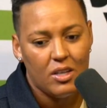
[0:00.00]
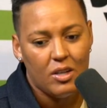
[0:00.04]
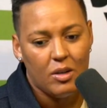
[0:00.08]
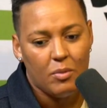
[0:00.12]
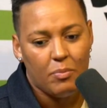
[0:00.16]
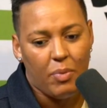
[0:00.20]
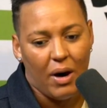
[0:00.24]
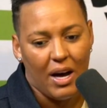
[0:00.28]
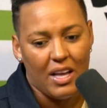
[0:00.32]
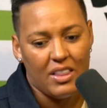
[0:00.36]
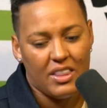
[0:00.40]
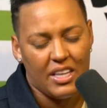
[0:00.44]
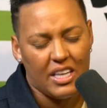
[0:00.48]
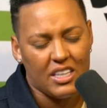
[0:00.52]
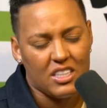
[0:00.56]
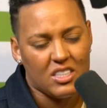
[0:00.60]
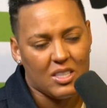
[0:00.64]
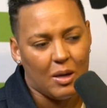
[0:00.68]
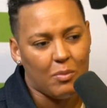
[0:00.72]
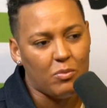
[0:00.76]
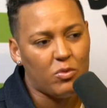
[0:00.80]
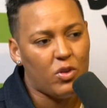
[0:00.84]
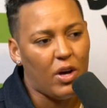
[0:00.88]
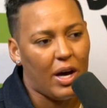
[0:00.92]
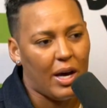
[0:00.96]
But I think
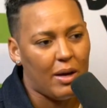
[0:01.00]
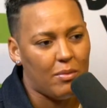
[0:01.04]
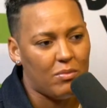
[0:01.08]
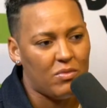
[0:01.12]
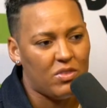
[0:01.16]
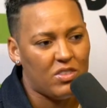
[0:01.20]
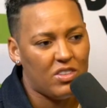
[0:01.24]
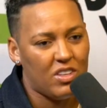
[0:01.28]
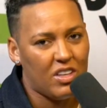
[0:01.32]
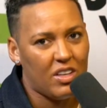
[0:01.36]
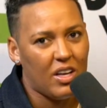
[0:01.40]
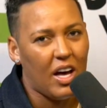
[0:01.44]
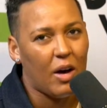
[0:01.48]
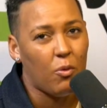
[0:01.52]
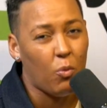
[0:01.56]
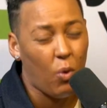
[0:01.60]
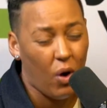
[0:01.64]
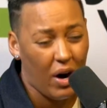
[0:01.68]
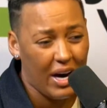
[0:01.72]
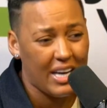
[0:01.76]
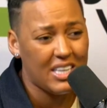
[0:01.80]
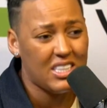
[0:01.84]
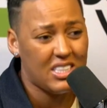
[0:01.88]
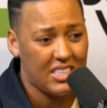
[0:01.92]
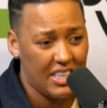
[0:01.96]
sometimes what
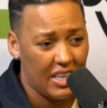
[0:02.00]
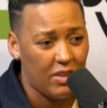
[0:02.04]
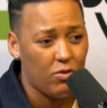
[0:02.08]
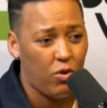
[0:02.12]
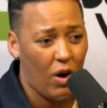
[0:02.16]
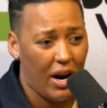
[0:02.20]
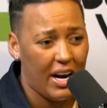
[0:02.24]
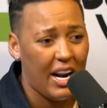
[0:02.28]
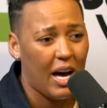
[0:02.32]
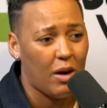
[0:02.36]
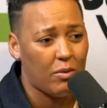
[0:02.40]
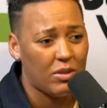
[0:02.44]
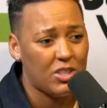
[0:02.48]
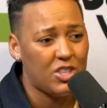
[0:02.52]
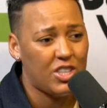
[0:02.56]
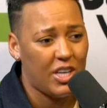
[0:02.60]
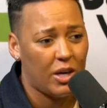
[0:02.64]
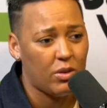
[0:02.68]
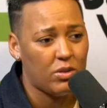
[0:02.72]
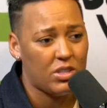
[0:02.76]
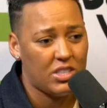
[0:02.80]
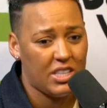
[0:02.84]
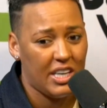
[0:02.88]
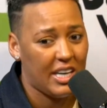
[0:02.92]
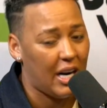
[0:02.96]
I see right now with
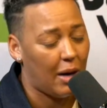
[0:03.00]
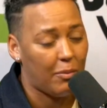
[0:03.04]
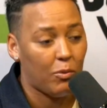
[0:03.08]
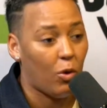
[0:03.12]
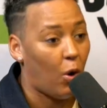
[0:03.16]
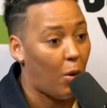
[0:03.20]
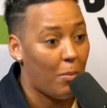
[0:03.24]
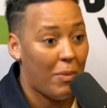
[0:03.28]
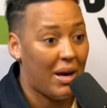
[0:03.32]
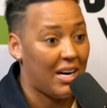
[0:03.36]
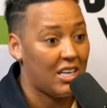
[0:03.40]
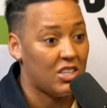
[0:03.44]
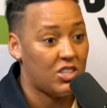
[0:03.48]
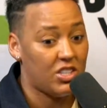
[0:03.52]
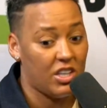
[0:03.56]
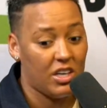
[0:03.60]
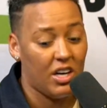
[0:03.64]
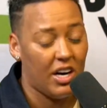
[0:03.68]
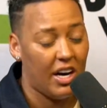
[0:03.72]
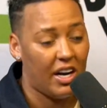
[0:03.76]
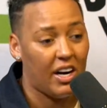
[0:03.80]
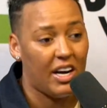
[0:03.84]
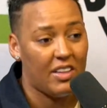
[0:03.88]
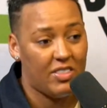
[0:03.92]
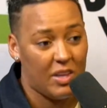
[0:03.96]
Chelsea, and I'm not a manager,
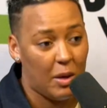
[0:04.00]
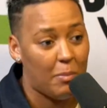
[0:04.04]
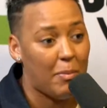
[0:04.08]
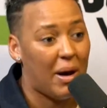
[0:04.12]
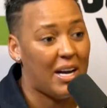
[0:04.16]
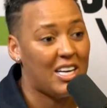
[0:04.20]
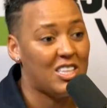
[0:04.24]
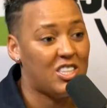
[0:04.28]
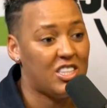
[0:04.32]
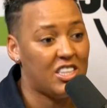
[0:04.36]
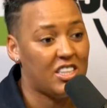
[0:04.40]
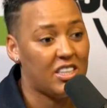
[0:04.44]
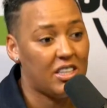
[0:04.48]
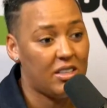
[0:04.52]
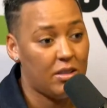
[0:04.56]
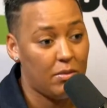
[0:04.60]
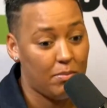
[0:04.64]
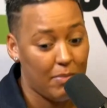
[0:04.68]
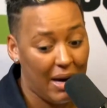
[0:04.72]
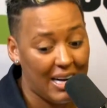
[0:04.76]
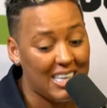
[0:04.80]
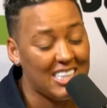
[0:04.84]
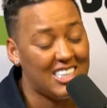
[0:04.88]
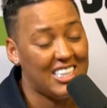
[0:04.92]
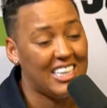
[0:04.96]
and I think
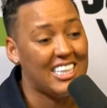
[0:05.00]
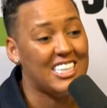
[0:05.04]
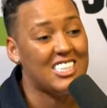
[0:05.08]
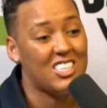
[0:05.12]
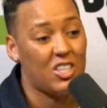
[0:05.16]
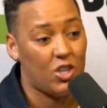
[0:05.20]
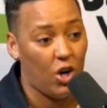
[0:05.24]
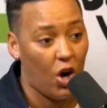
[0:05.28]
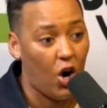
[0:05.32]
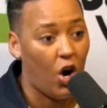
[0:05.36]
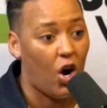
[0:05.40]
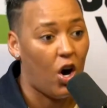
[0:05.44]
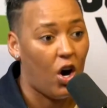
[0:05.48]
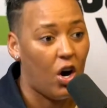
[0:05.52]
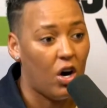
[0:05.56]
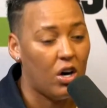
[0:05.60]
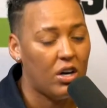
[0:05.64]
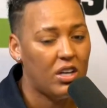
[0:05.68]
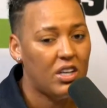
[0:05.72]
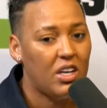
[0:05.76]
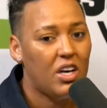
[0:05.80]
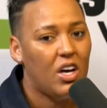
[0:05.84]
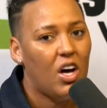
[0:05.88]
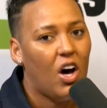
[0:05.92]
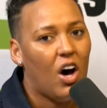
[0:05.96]
managing is an art,
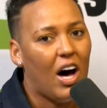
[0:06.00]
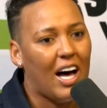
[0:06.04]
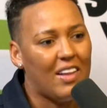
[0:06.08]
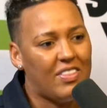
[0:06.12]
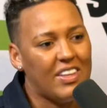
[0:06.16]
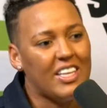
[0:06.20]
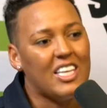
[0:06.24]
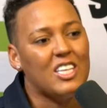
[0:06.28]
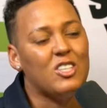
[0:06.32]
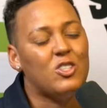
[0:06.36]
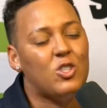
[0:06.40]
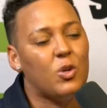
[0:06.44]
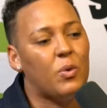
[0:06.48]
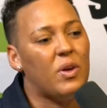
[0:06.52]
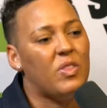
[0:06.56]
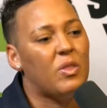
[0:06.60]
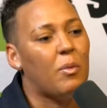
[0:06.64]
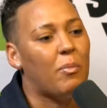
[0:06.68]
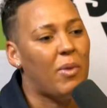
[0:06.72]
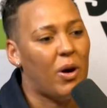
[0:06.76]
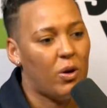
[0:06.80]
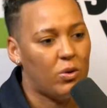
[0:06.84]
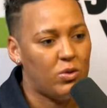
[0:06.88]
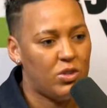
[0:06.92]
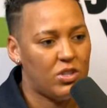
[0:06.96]
I think he's doing the
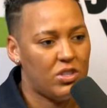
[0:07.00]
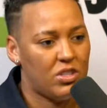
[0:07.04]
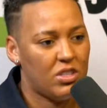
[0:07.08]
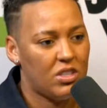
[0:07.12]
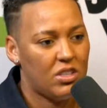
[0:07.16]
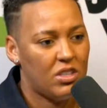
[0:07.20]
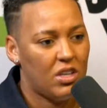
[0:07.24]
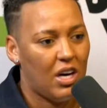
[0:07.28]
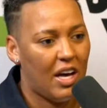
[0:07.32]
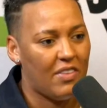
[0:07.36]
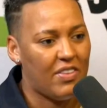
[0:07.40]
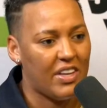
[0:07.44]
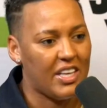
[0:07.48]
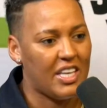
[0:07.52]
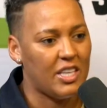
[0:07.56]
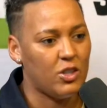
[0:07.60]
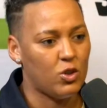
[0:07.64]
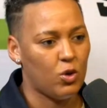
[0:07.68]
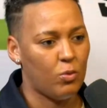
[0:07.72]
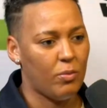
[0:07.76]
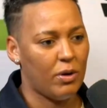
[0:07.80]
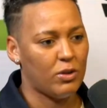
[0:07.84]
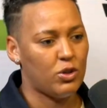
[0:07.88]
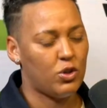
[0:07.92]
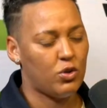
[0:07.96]
most. I think he's
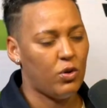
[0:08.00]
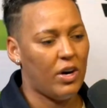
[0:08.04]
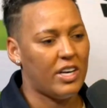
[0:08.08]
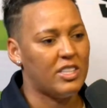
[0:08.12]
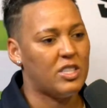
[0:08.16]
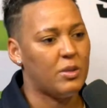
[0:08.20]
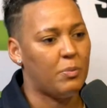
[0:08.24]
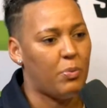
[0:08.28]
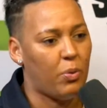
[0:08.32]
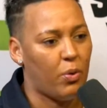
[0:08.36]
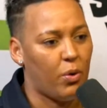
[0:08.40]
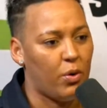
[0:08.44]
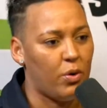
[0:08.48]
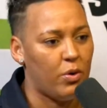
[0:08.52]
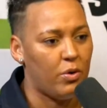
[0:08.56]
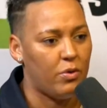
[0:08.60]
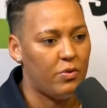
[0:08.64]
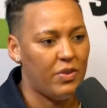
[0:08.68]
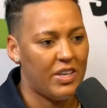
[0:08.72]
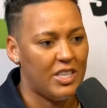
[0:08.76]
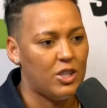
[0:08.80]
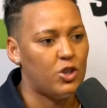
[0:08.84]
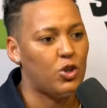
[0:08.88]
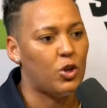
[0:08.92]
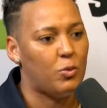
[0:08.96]
almost trying to prove
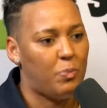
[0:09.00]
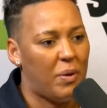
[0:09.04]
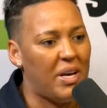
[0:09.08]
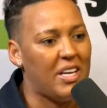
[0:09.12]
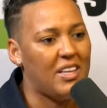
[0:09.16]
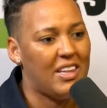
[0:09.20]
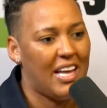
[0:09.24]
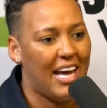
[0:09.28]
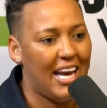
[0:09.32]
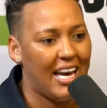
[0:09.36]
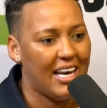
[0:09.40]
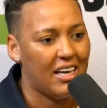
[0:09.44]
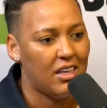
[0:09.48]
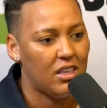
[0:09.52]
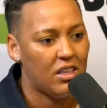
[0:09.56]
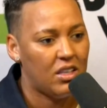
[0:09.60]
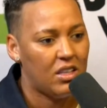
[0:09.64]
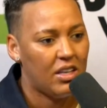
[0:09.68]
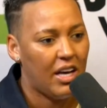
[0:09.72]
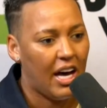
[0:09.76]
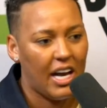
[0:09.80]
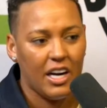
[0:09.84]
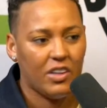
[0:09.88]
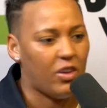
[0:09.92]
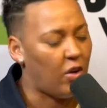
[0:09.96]
he should be there.
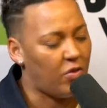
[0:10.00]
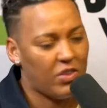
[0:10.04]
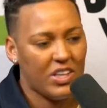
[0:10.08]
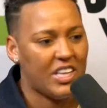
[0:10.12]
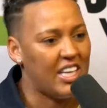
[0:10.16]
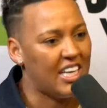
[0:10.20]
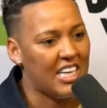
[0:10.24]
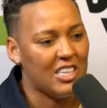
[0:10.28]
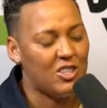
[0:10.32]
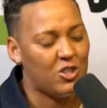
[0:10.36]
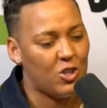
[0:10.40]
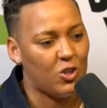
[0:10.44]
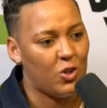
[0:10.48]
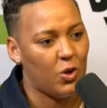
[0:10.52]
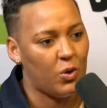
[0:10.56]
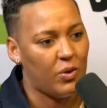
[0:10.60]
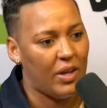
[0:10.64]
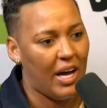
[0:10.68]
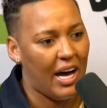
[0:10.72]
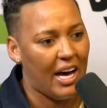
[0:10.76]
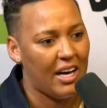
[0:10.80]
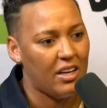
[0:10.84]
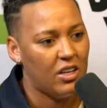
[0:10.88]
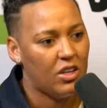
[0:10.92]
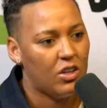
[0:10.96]
And I don't think he needs to do
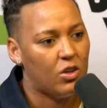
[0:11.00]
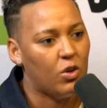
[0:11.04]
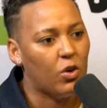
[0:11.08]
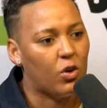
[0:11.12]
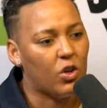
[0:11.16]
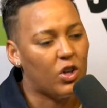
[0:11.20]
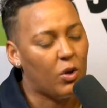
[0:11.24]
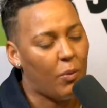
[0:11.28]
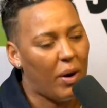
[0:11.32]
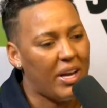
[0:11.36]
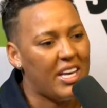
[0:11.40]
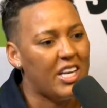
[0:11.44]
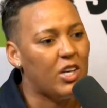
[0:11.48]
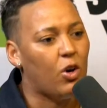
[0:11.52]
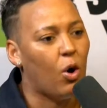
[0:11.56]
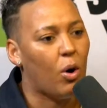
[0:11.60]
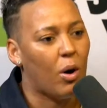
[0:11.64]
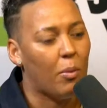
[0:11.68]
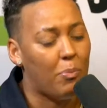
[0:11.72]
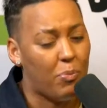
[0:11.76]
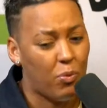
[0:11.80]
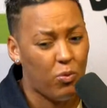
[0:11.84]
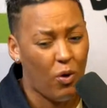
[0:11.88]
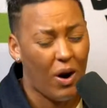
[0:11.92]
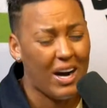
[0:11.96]
that. Look at the way he got a
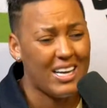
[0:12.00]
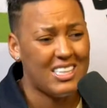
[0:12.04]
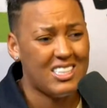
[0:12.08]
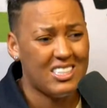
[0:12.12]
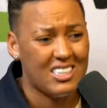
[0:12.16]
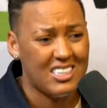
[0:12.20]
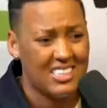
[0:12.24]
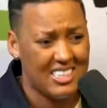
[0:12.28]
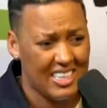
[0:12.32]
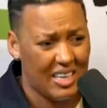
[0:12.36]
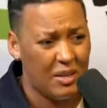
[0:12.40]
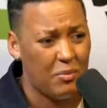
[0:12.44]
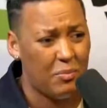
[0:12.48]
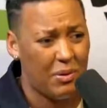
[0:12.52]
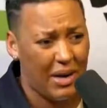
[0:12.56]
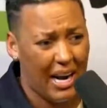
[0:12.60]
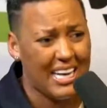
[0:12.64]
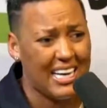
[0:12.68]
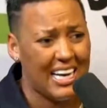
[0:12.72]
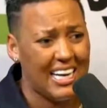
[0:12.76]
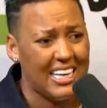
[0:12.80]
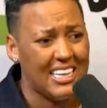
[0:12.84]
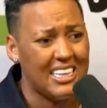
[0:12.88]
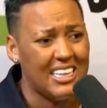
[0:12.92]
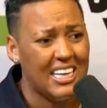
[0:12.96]
Brighton team
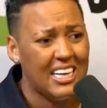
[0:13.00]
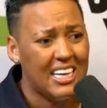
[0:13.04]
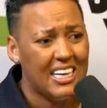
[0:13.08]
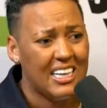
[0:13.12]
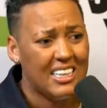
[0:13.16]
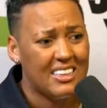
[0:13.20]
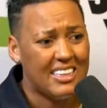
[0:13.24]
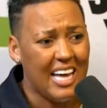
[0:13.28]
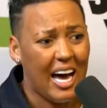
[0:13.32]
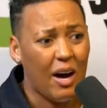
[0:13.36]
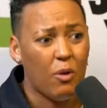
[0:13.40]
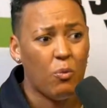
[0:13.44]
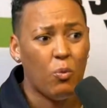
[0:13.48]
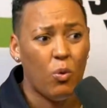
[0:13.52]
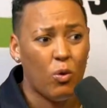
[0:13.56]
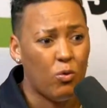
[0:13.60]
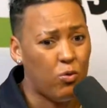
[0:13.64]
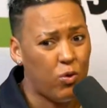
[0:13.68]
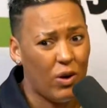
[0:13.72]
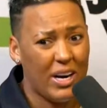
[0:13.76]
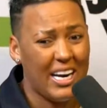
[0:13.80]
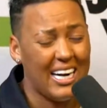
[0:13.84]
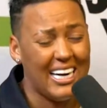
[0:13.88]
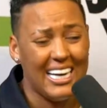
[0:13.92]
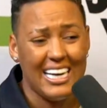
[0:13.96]
playing that were
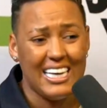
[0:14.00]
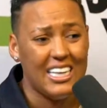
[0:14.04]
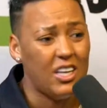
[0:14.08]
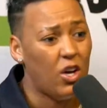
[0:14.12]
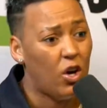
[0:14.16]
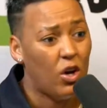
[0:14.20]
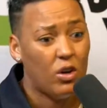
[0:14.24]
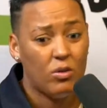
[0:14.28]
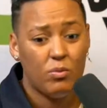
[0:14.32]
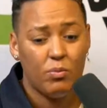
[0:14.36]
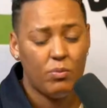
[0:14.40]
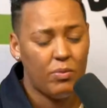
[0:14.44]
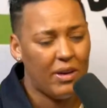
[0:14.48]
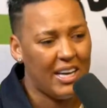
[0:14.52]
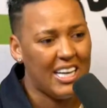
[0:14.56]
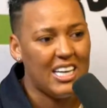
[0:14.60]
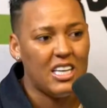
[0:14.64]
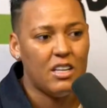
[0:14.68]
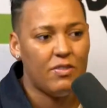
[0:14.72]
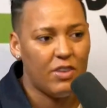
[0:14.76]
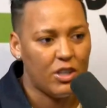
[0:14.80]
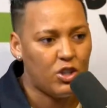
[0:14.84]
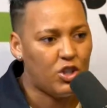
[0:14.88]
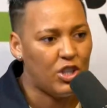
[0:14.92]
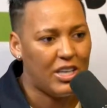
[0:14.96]
really
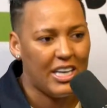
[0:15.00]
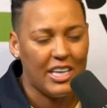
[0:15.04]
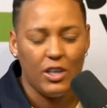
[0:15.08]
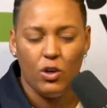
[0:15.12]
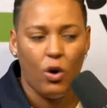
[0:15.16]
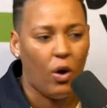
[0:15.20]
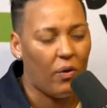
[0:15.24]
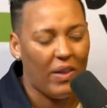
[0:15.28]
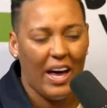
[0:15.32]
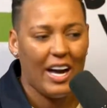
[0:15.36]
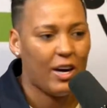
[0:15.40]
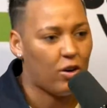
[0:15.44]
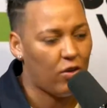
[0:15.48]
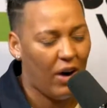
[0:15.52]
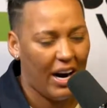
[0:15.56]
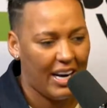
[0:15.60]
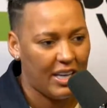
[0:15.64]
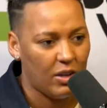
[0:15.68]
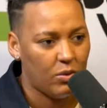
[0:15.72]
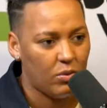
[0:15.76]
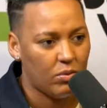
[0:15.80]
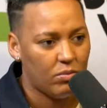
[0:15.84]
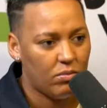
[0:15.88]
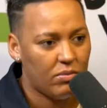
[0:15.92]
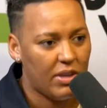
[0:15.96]
individually not that
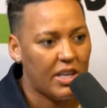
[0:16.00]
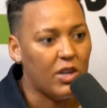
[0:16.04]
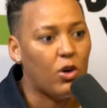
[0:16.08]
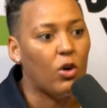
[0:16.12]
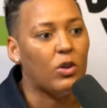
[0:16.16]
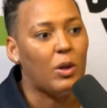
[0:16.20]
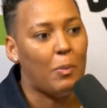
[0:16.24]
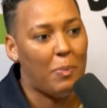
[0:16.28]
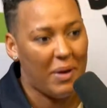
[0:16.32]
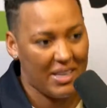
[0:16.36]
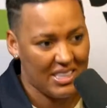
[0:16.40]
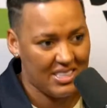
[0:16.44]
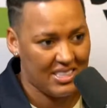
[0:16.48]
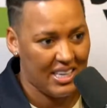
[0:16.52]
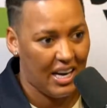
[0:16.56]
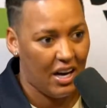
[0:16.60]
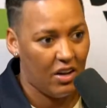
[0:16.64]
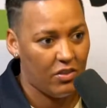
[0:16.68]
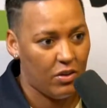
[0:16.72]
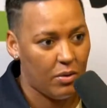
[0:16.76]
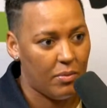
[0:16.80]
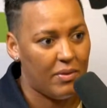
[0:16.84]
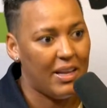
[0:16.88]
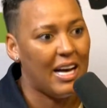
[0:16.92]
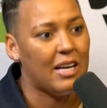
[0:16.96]
great. He got the best out of
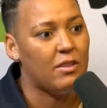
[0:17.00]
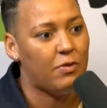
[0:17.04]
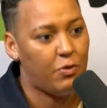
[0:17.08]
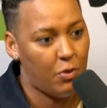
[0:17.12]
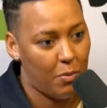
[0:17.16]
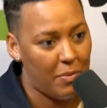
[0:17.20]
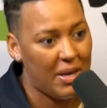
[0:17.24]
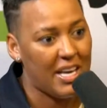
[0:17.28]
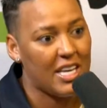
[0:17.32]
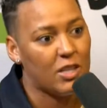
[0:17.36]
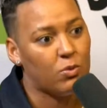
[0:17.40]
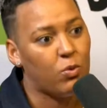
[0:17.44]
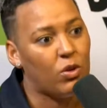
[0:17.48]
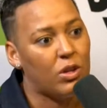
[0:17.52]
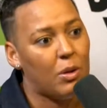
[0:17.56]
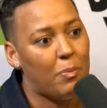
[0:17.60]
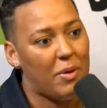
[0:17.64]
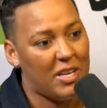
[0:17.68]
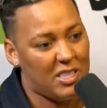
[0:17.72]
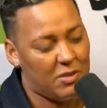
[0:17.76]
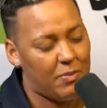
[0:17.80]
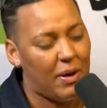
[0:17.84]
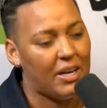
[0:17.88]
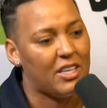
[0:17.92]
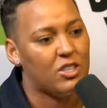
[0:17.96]
them. And that, for me, is what the
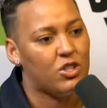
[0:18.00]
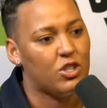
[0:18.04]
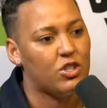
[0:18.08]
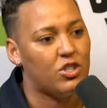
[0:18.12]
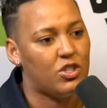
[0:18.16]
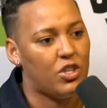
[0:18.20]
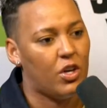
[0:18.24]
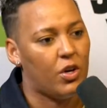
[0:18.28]
best managers do.